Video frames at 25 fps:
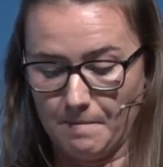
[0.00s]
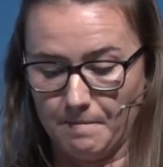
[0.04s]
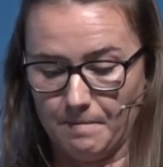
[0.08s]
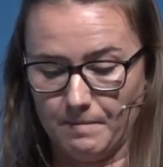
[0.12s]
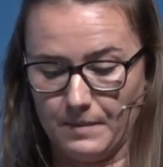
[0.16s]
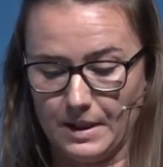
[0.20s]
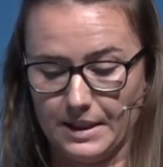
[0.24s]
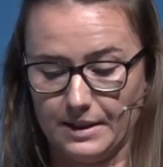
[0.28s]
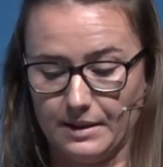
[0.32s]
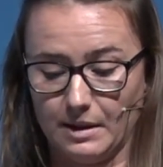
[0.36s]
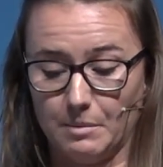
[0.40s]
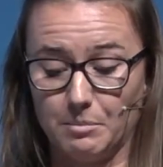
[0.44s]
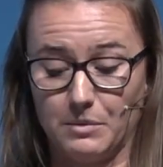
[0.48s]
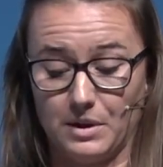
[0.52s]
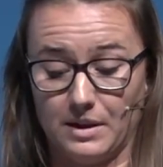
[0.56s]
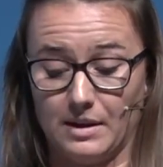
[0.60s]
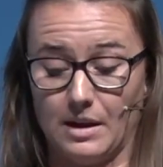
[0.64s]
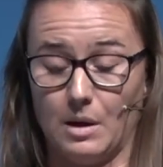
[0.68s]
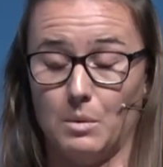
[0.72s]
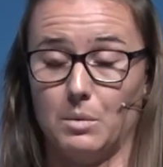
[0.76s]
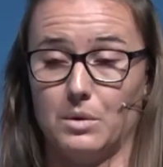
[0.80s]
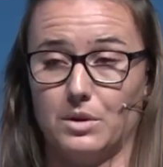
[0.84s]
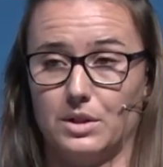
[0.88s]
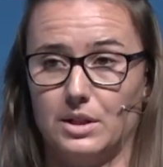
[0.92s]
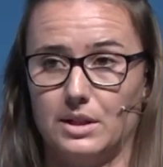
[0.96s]
is something
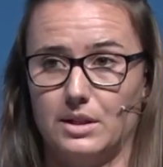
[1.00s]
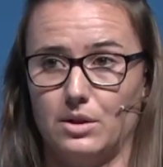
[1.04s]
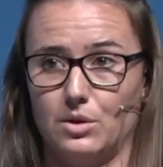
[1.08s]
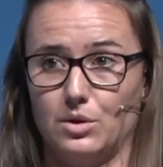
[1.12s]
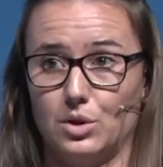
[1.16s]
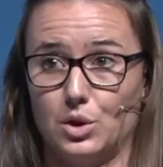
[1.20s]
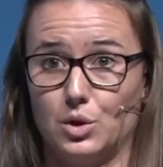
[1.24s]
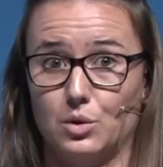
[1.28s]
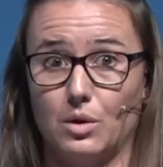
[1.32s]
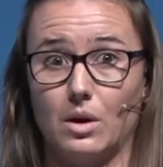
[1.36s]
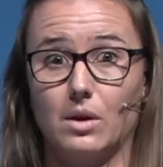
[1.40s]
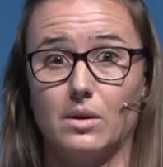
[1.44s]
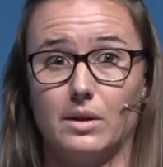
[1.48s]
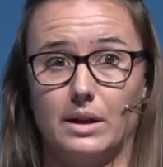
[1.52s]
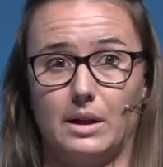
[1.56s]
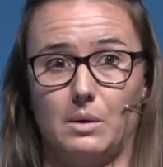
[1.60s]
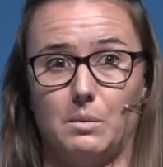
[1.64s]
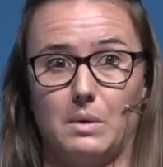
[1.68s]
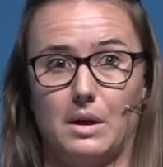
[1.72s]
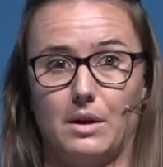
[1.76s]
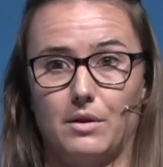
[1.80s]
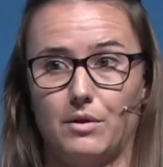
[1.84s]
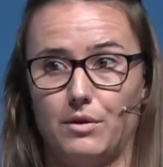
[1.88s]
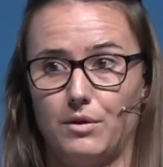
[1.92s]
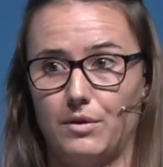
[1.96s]
that we're still struggling
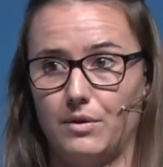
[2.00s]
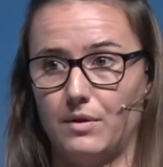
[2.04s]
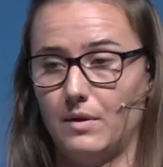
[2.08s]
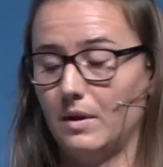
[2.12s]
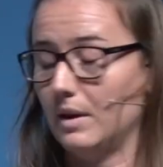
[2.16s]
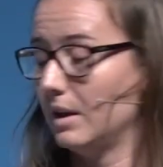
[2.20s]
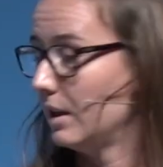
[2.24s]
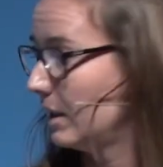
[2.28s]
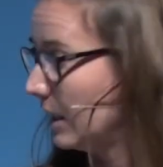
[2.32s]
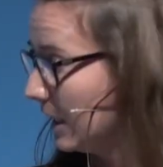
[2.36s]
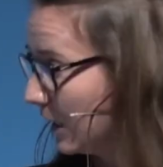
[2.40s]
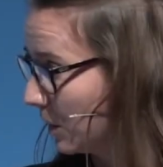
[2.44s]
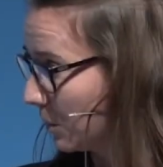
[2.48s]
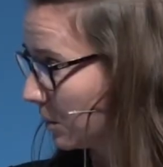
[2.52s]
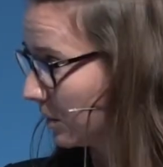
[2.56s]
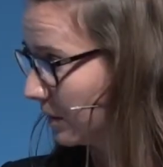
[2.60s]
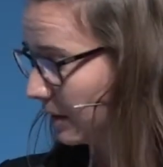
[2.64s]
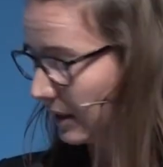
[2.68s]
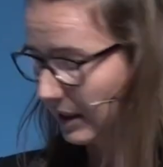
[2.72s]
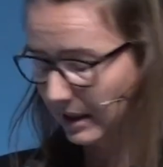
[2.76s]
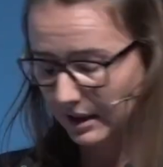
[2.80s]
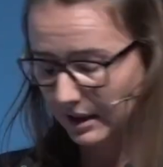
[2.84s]
with. Equally,